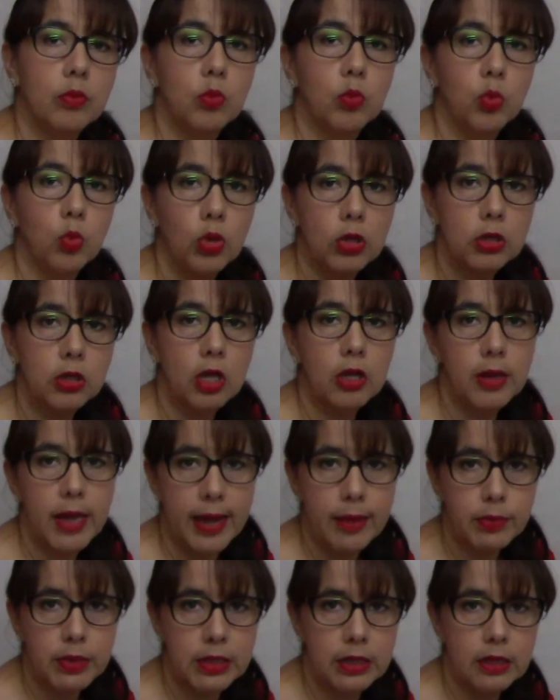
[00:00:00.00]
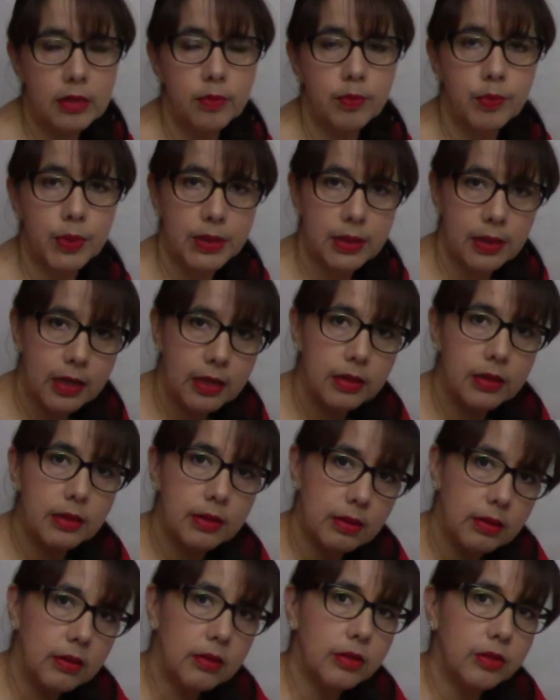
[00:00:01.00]
Well, not empty, but they
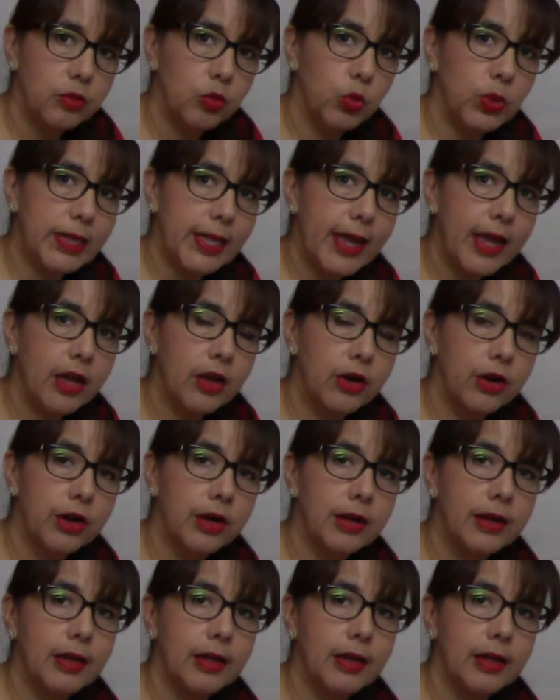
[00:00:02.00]
with air.